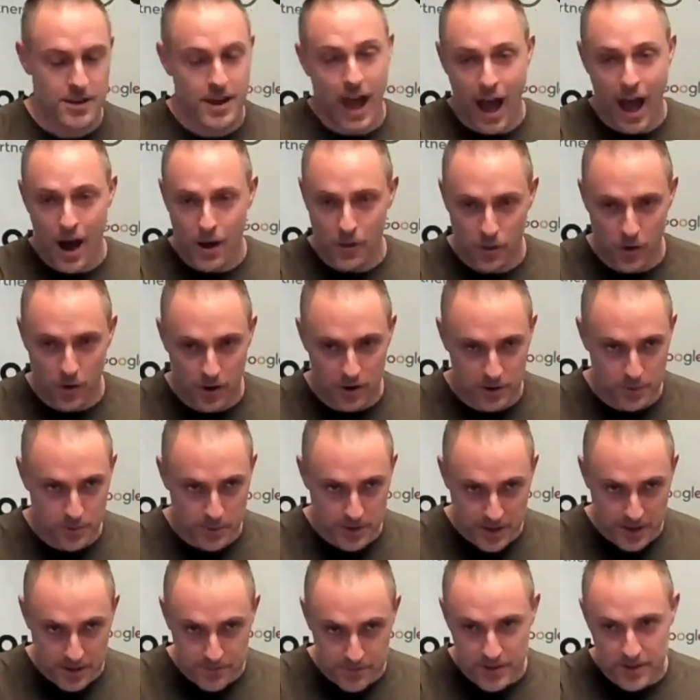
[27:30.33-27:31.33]
How long do we
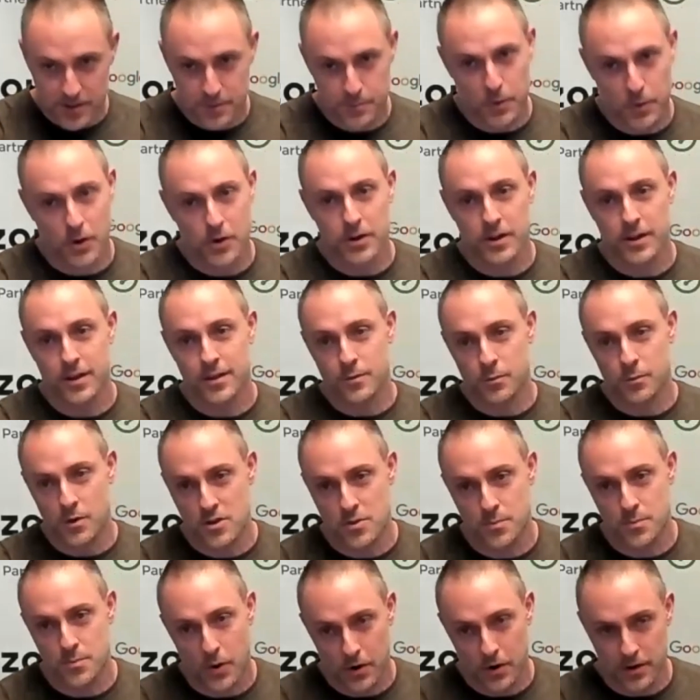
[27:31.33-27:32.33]
give these parties?
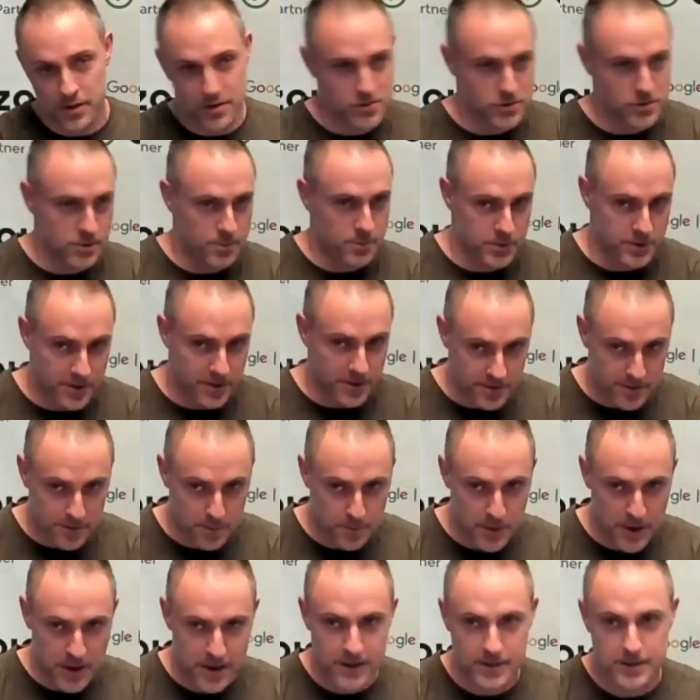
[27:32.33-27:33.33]
Which parties should
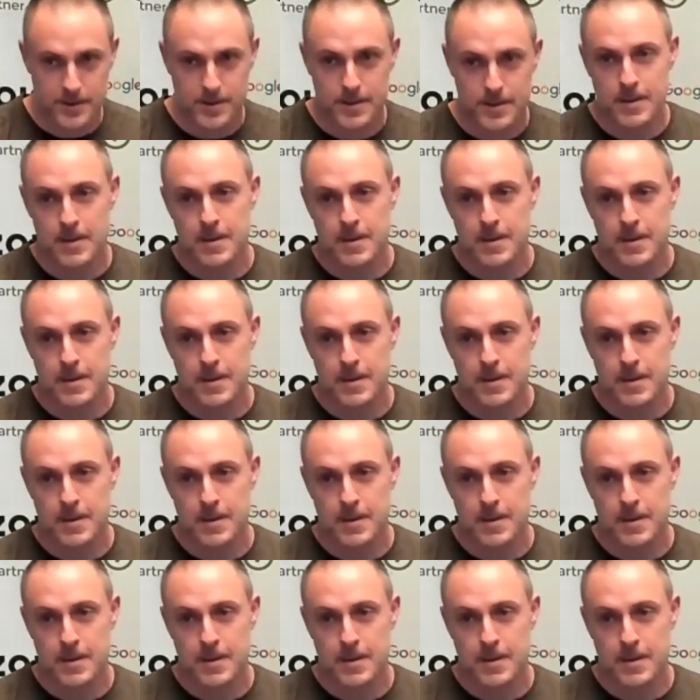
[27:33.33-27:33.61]
participate?